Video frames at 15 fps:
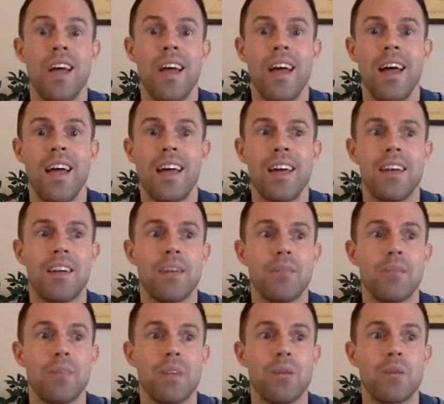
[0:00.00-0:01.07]
And
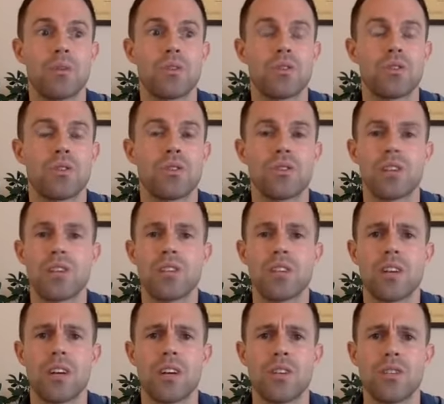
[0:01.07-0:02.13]
it was just such
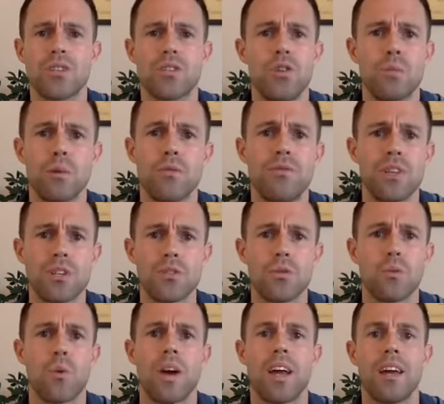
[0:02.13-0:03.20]
a superficial
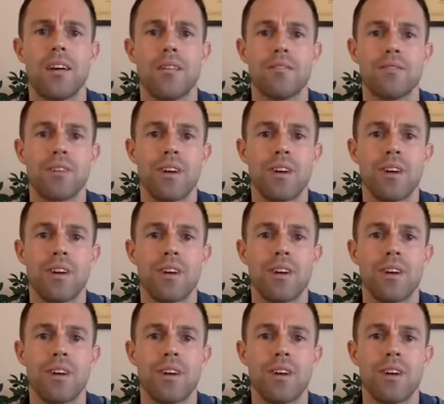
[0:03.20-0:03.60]
way of